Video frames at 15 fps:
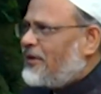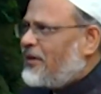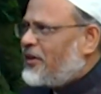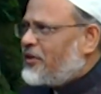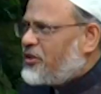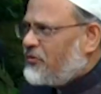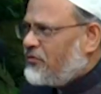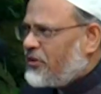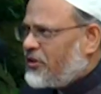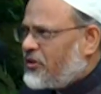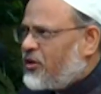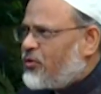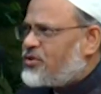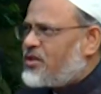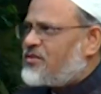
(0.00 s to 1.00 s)
It
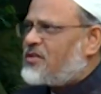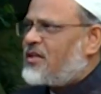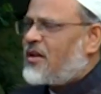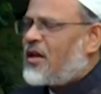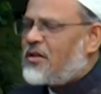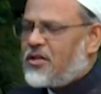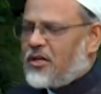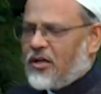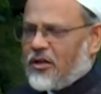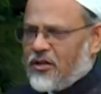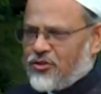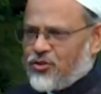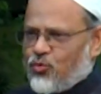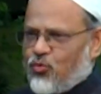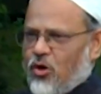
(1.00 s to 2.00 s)
gives us an idea
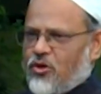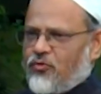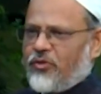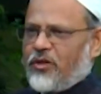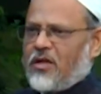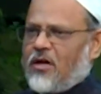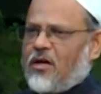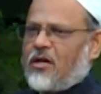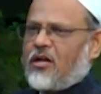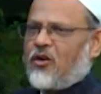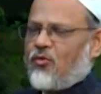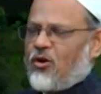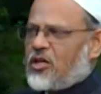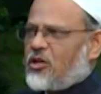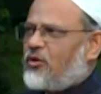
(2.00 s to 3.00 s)
as to what we are
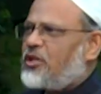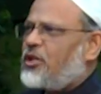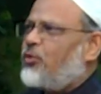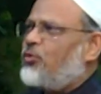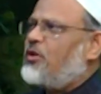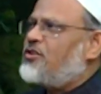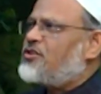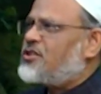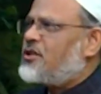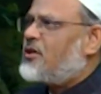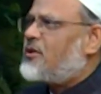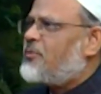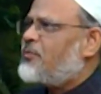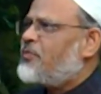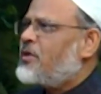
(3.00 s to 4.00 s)
and what our duties
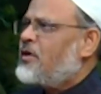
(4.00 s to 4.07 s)
are.